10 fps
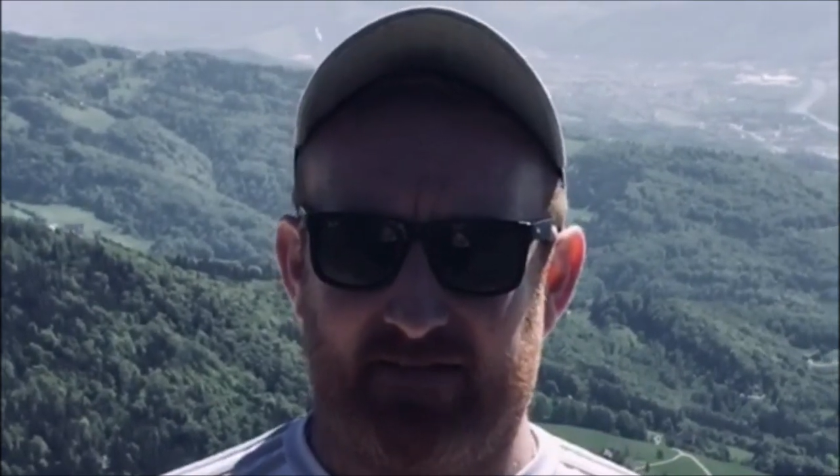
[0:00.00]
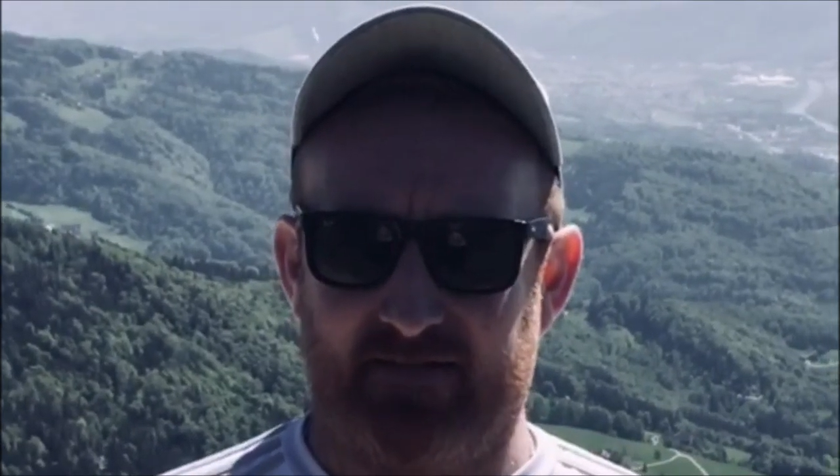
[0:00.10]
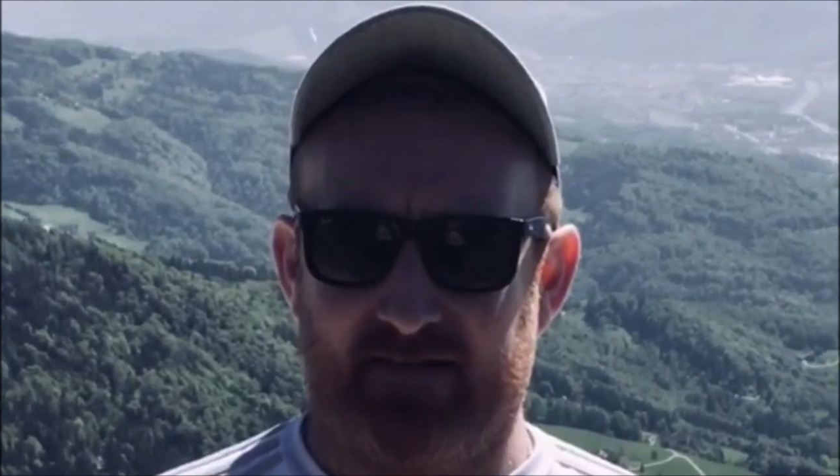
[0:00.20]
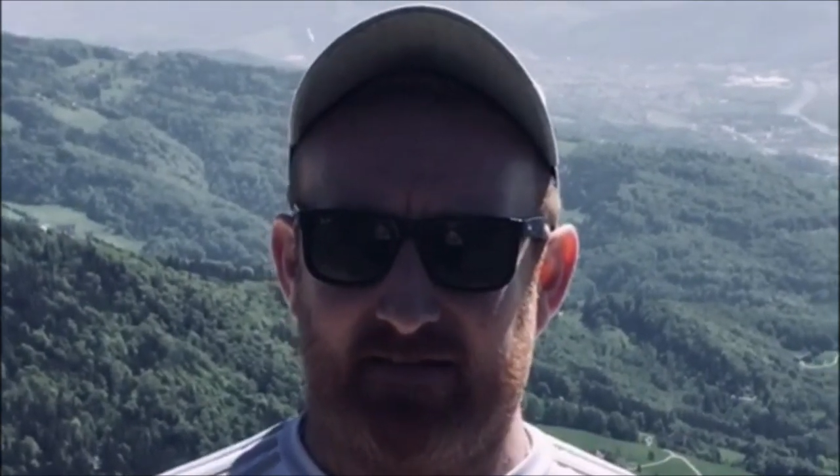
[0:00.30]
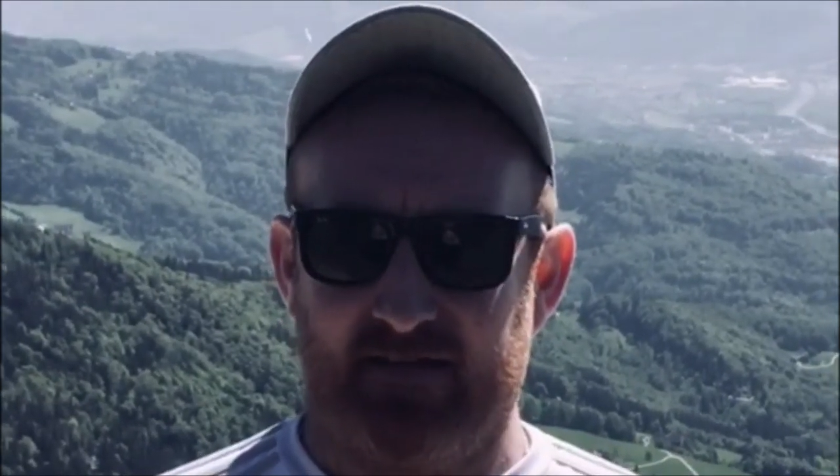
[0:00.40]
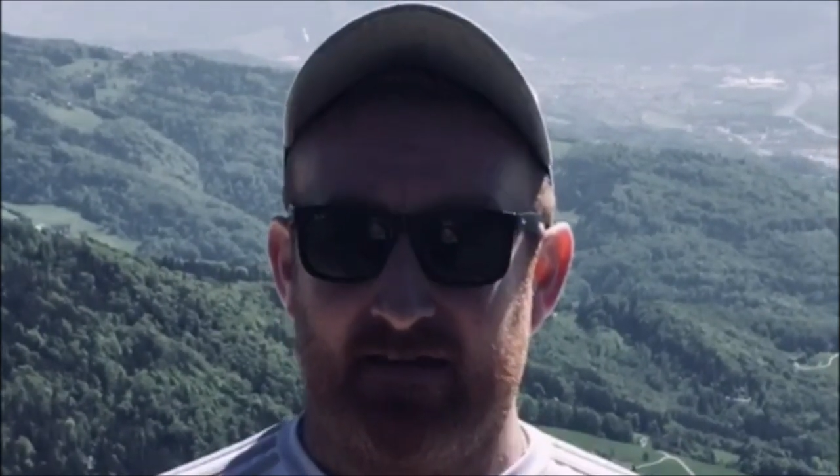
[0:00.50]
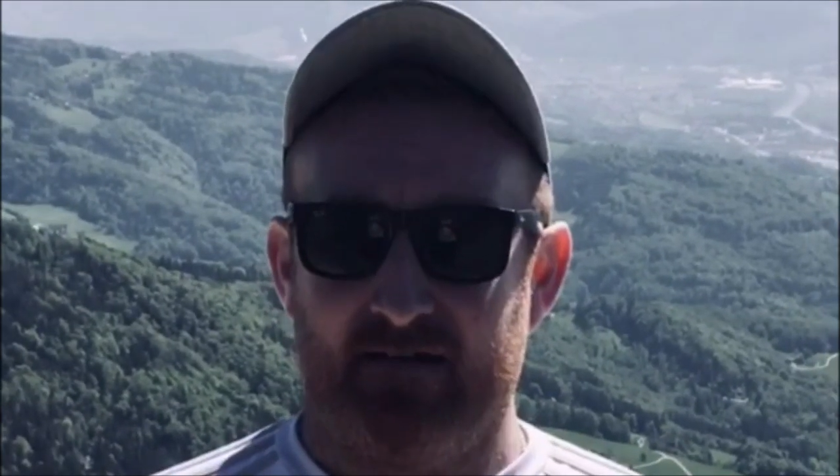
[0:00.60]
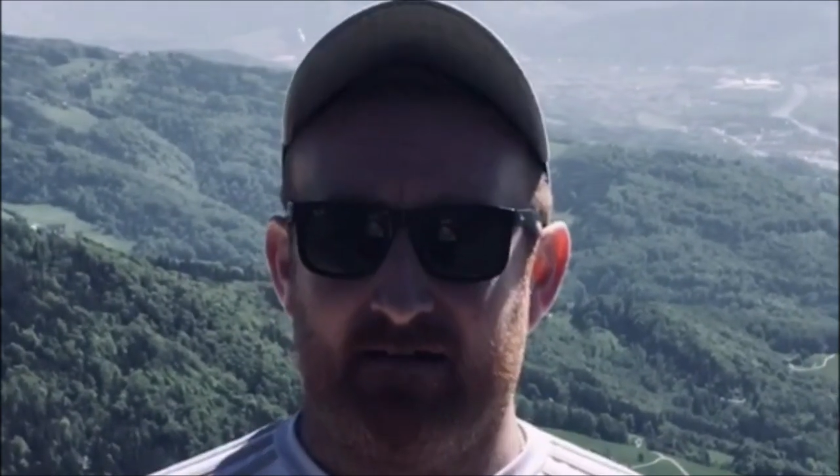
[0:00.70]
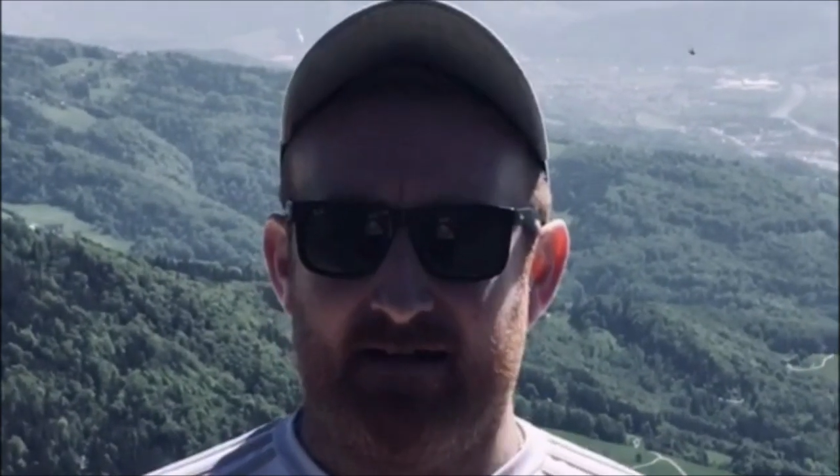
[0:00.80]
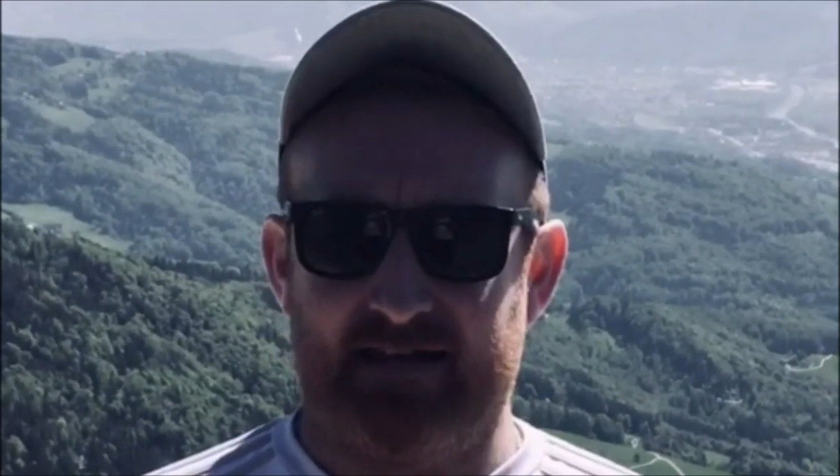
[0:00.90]
says,
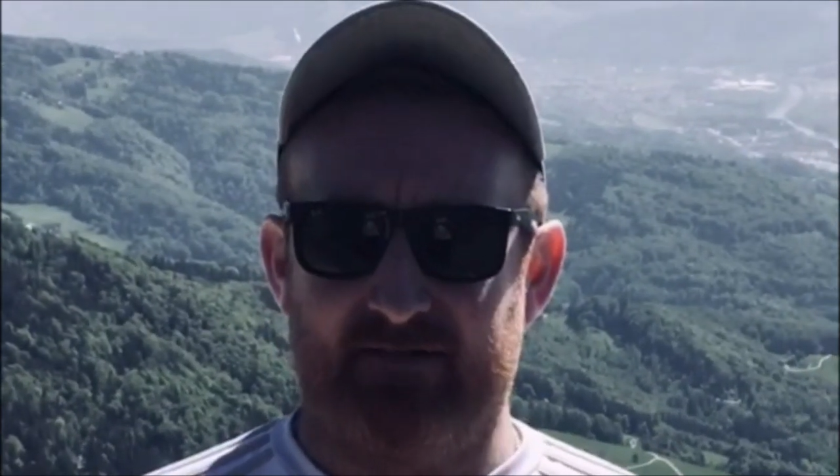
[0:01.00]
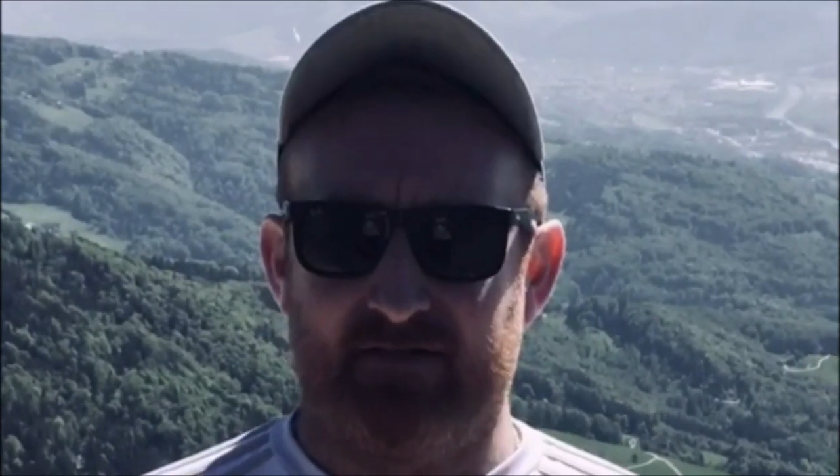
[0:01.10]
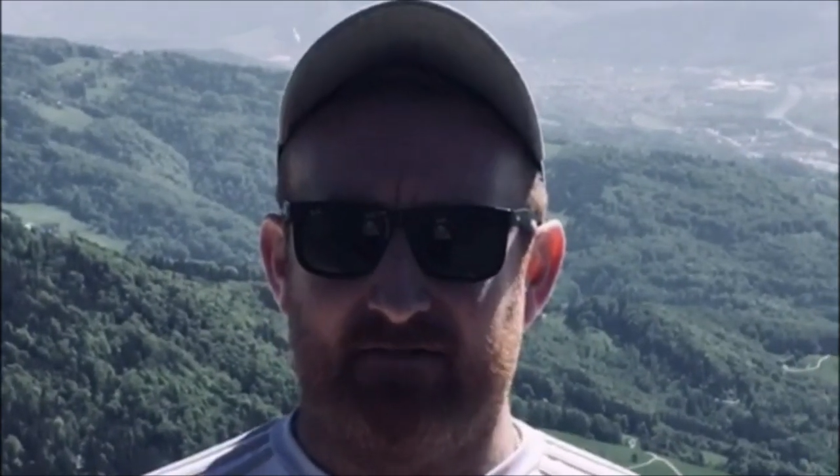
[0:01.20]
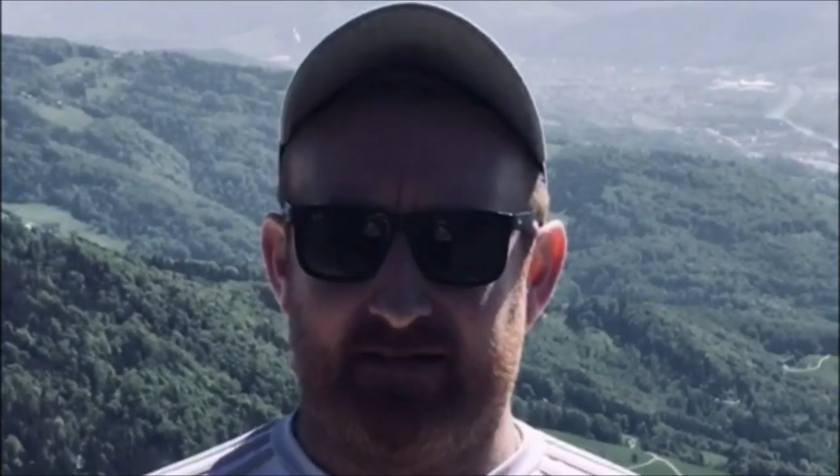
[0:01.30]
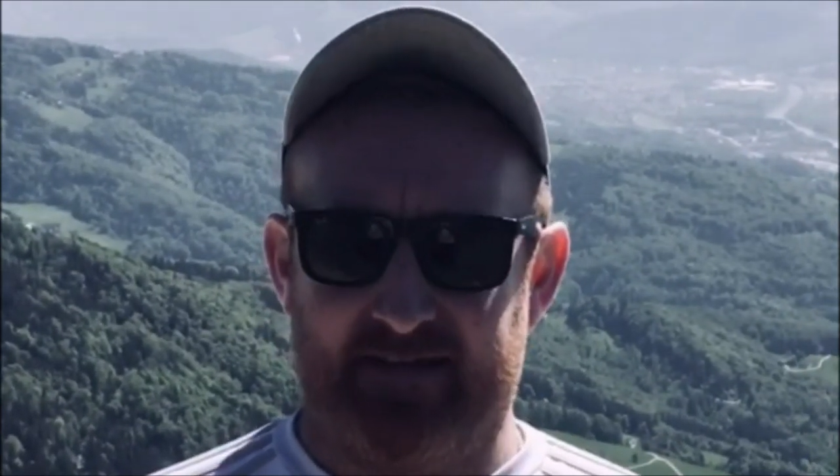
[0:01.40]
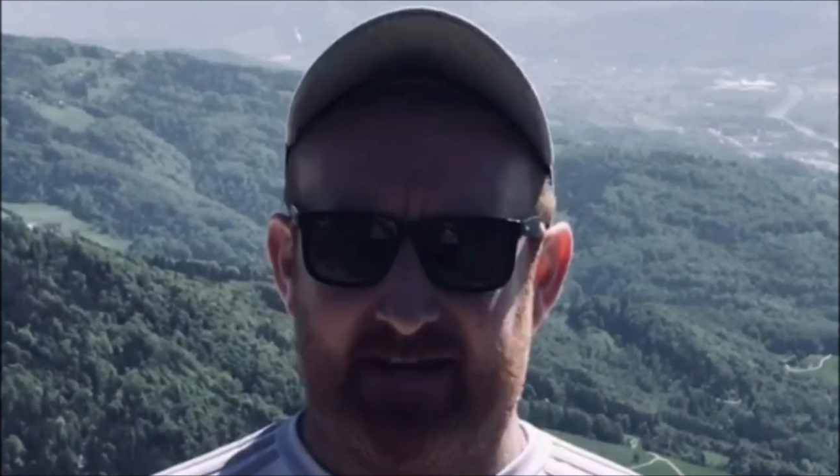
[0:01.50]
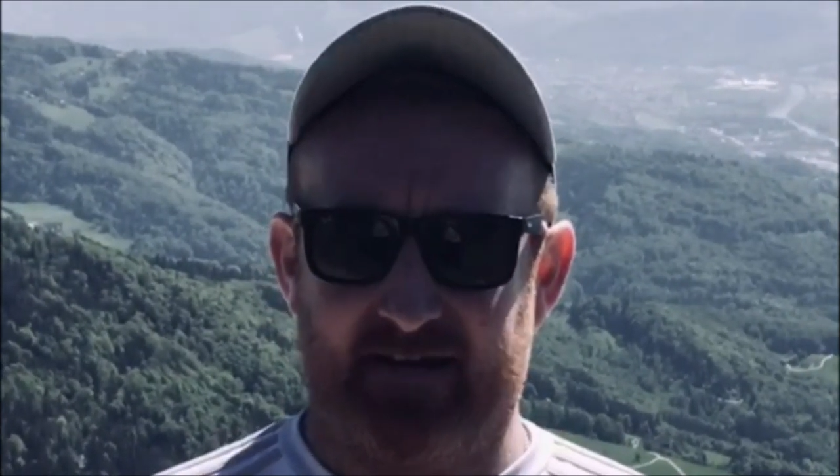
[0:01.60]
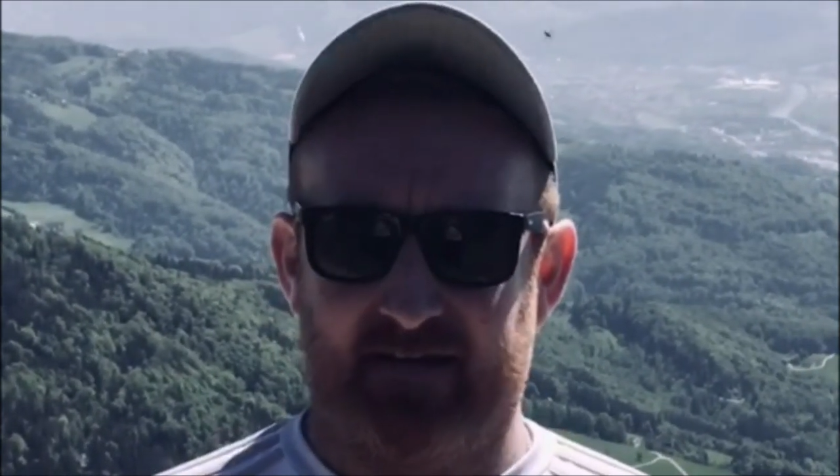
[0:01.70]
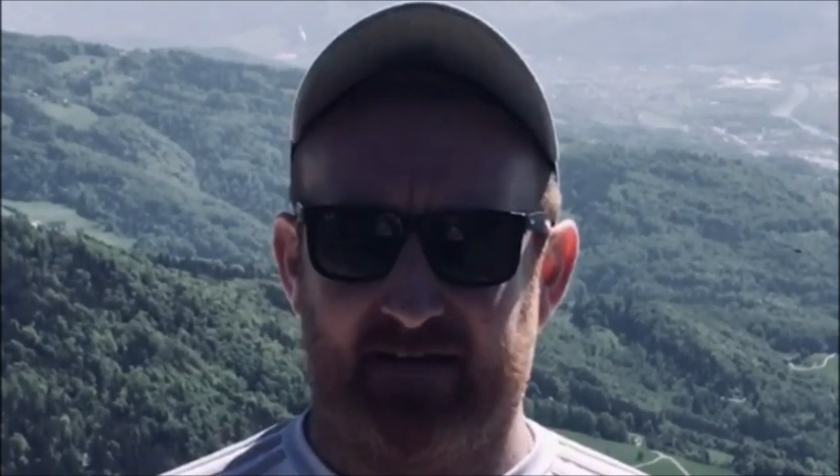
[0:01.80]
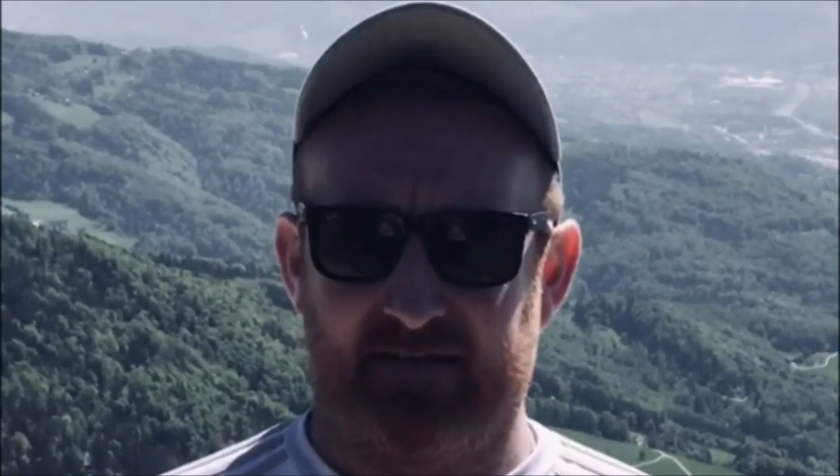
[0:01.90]
I'll give you the ticket